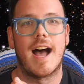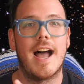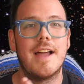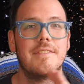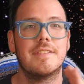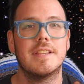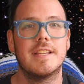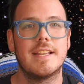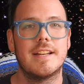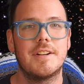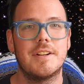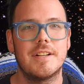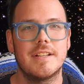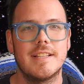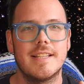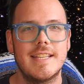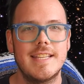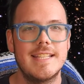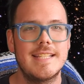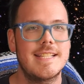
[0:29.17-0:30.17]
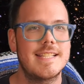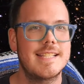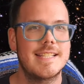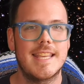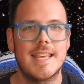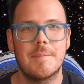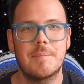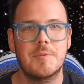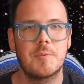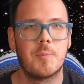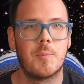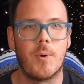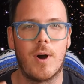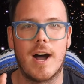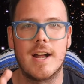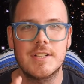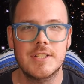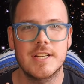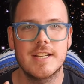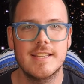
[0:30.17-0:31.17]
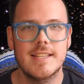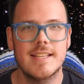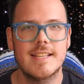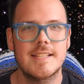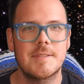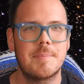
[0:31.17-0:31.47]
I literally skipped watching this